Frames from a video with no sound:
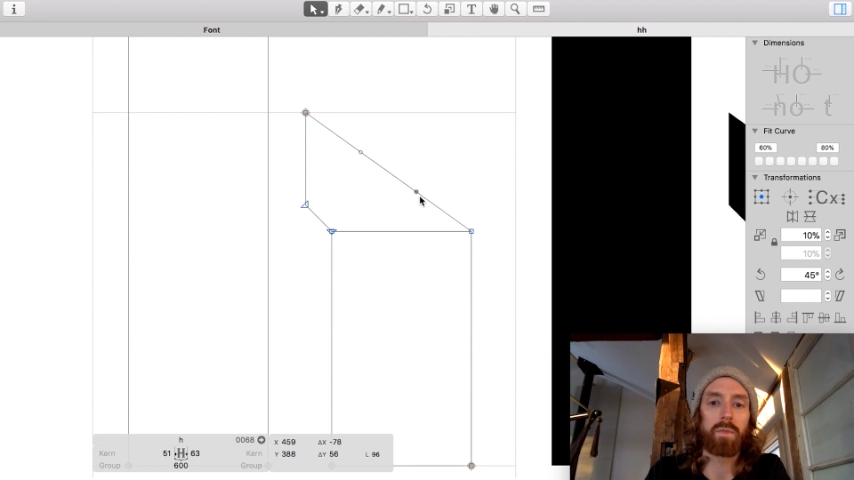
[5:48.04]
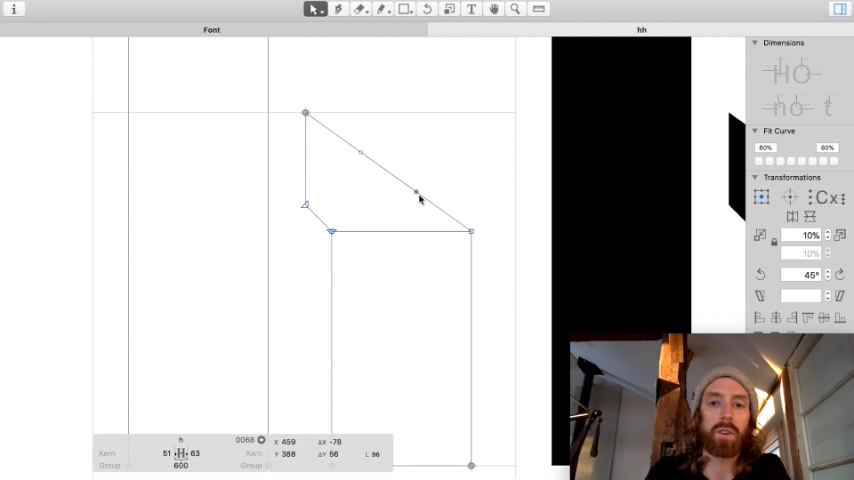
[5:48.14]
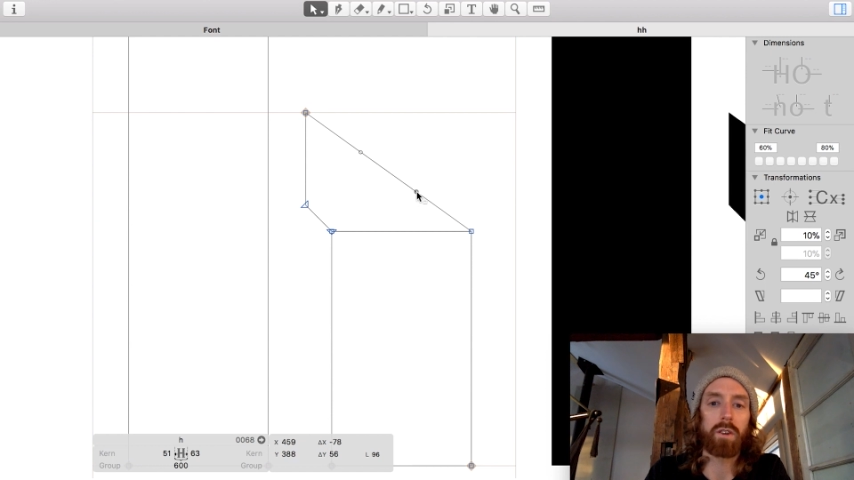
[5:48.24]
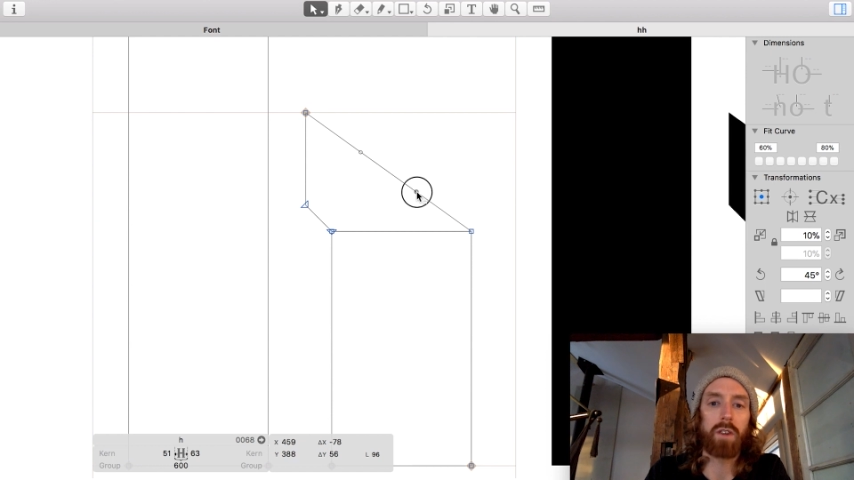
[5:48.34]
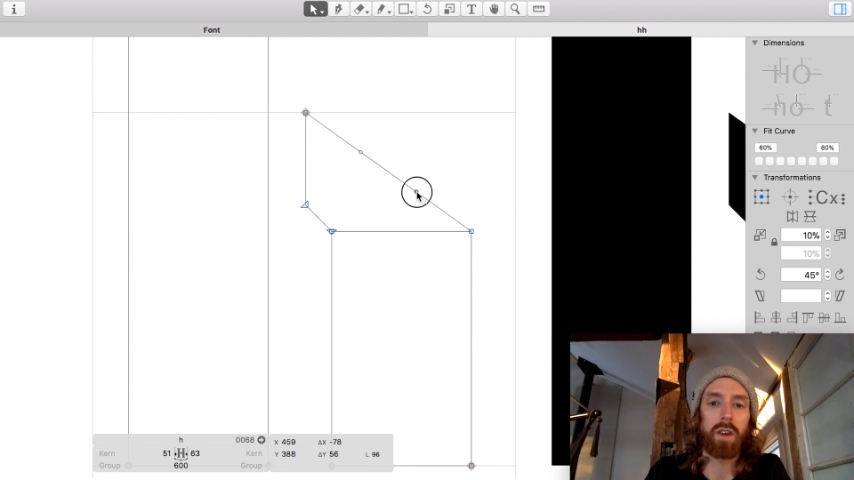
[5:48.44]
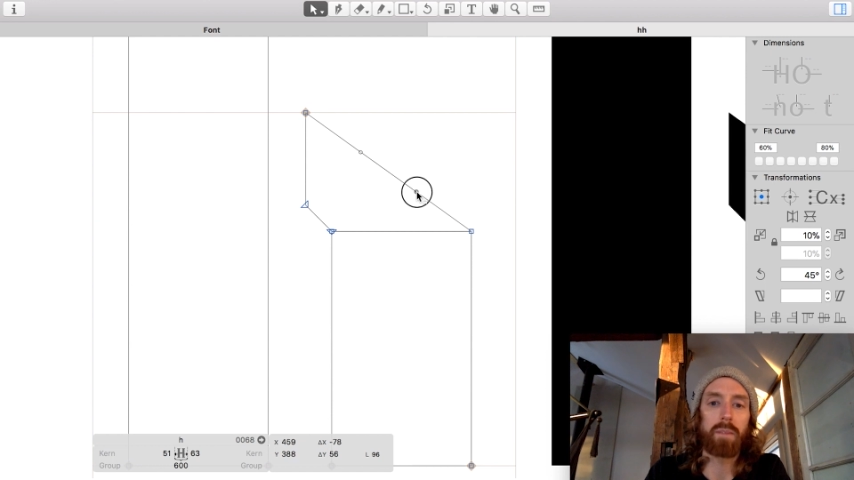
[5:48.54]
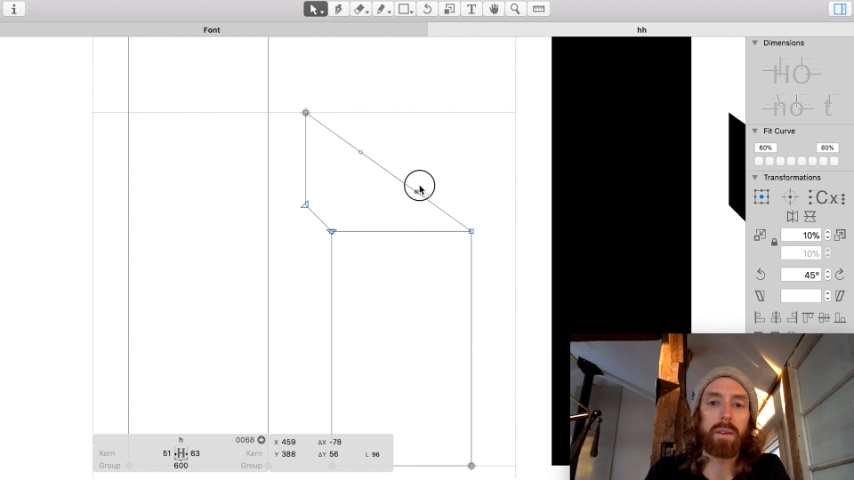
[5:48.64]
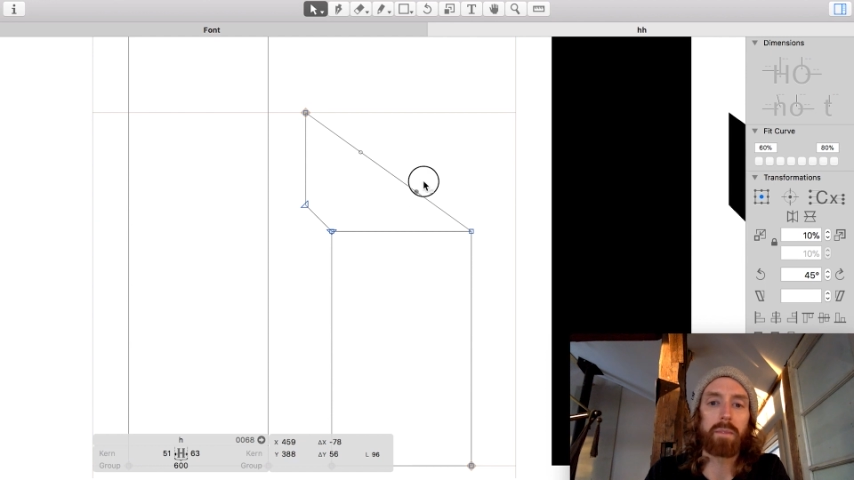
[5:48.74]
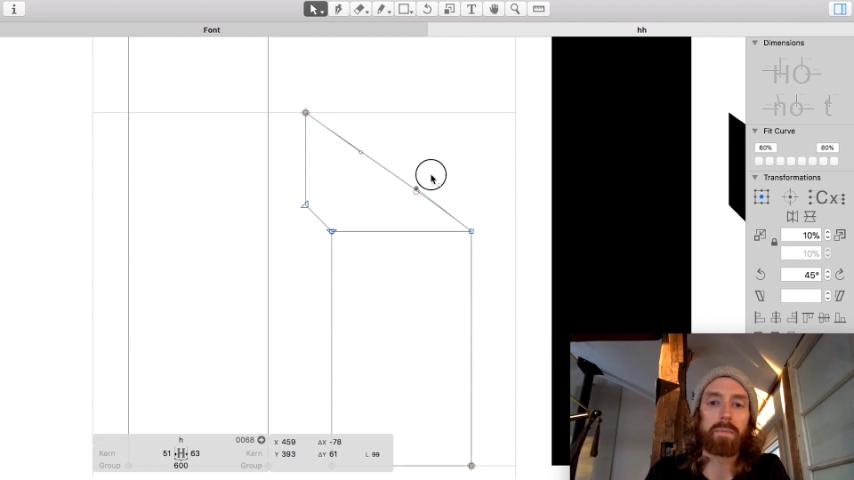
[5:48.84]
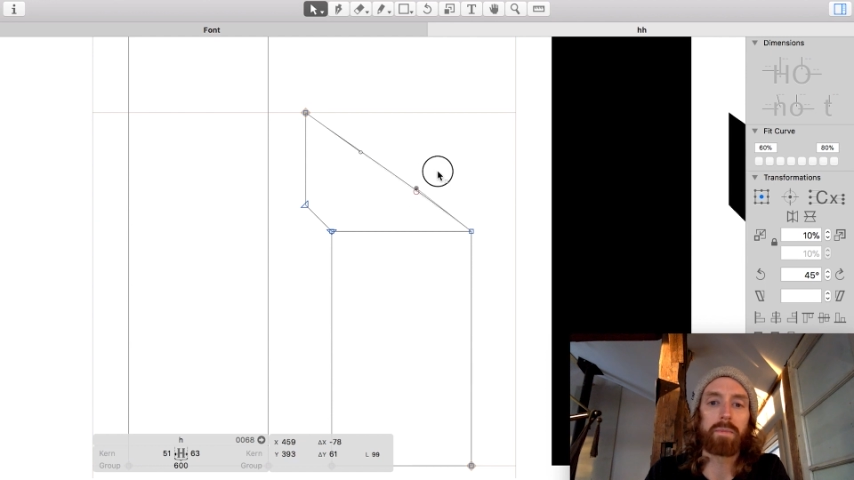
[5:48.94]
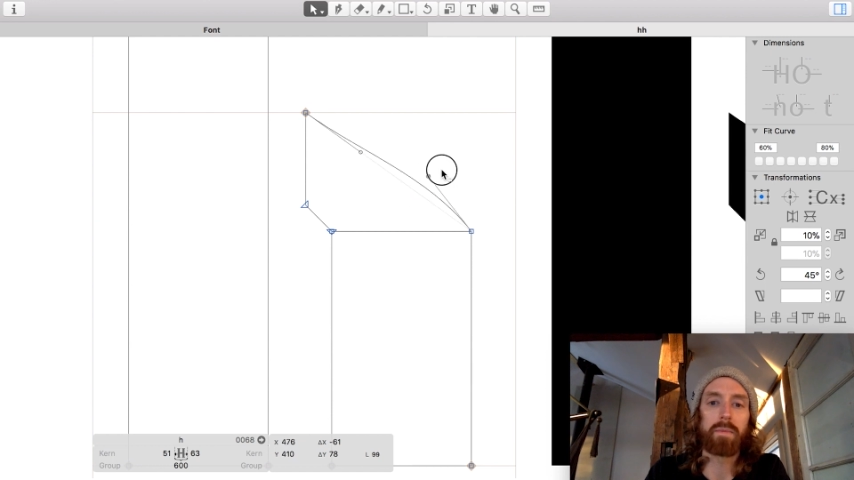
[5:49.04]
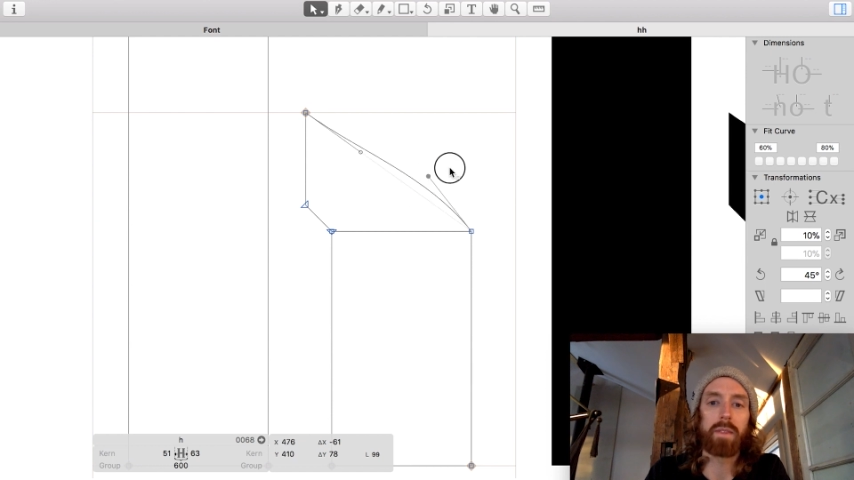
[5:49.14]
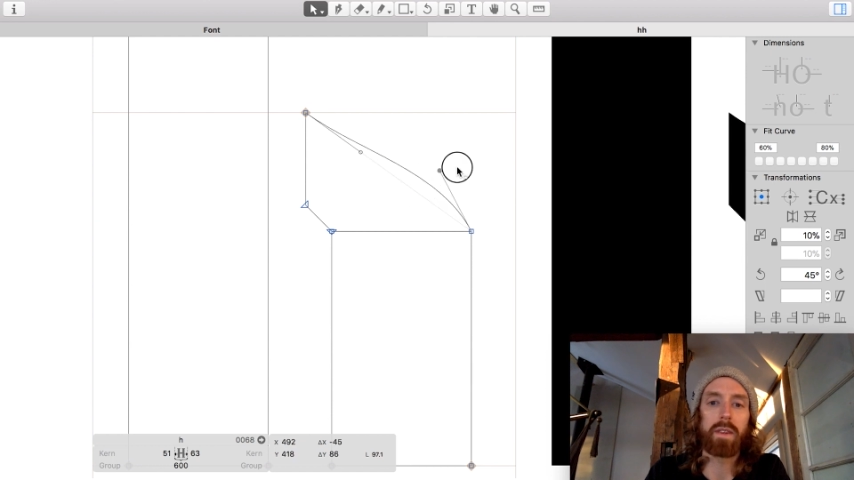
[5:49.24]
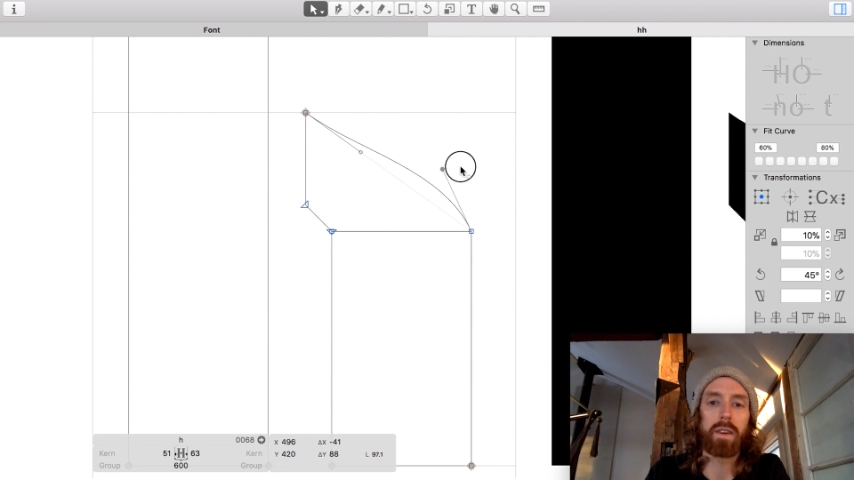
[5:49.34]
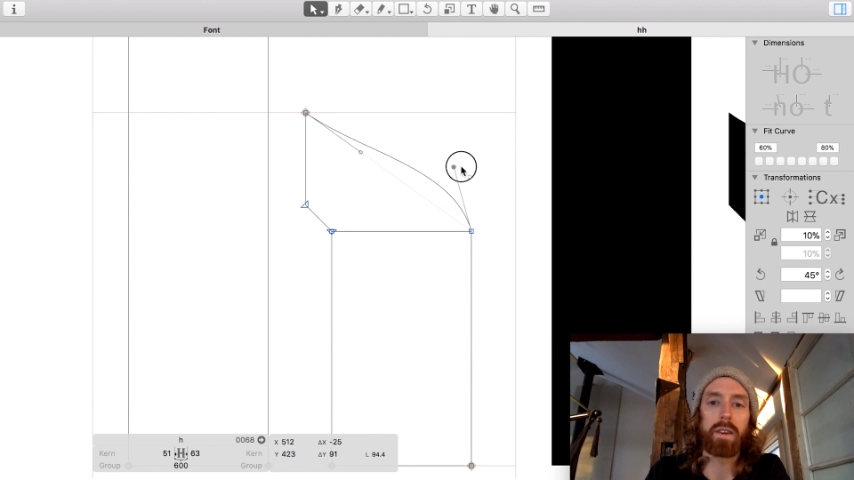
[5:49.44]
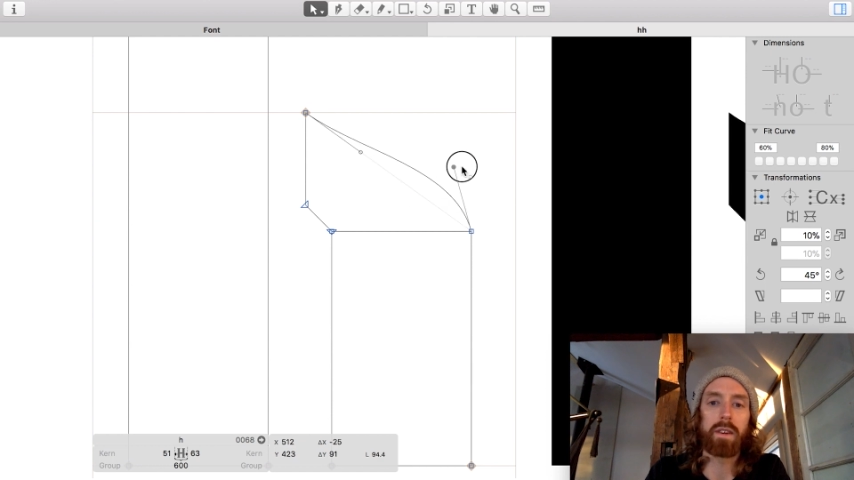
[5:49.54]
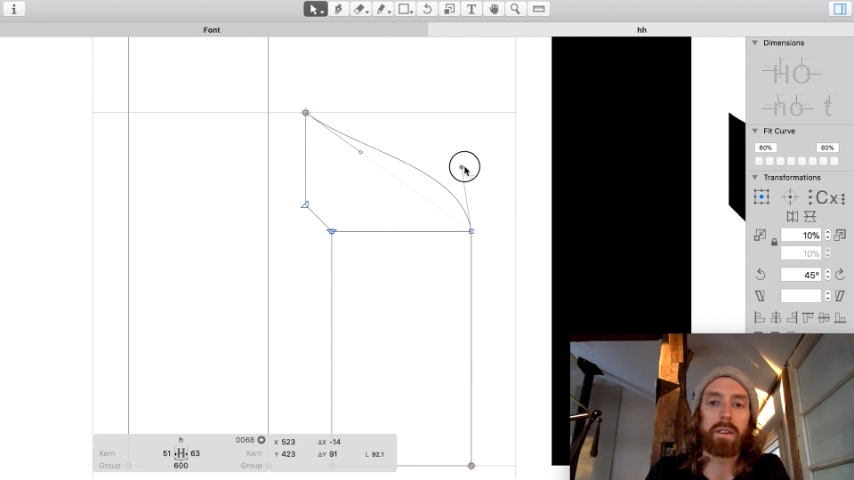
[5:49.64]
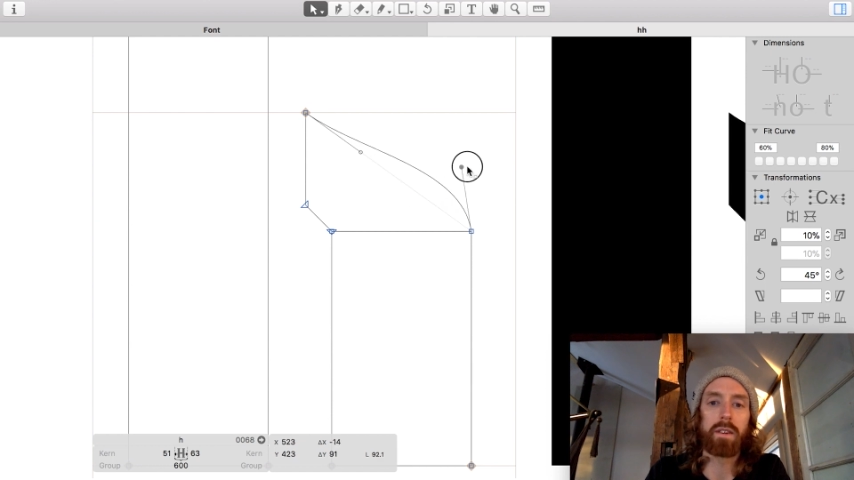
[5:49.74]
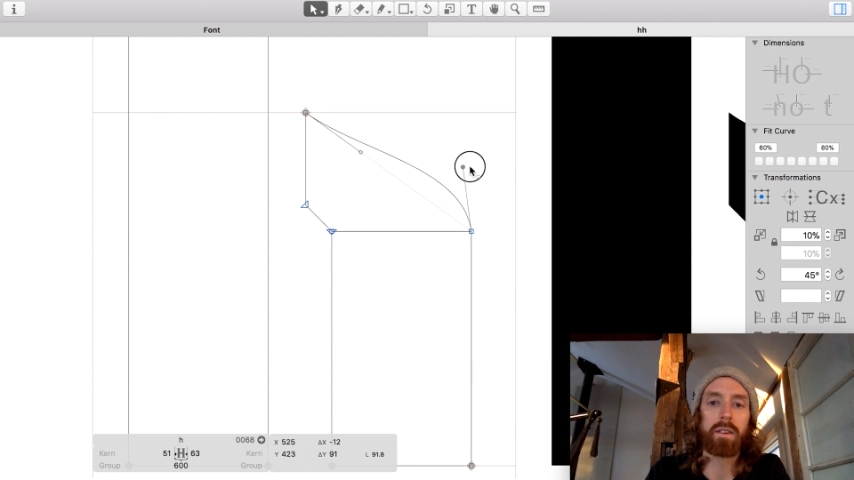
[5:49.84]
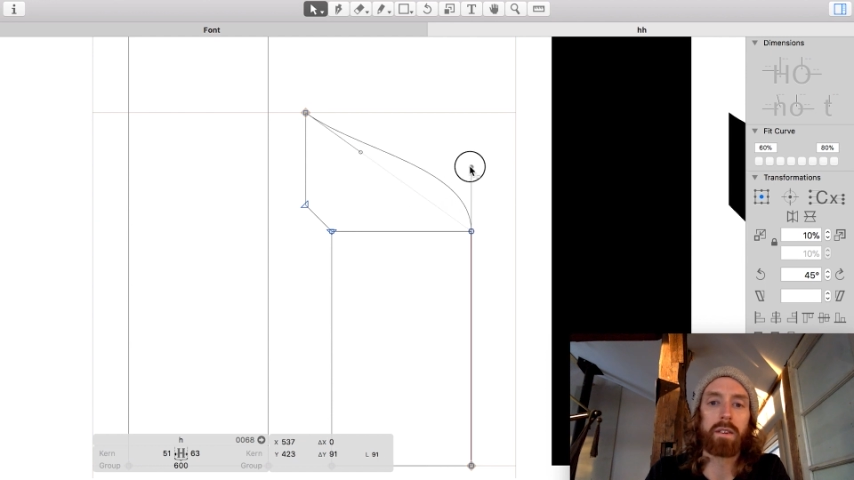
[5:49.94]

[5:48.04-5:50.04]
going to grab them, and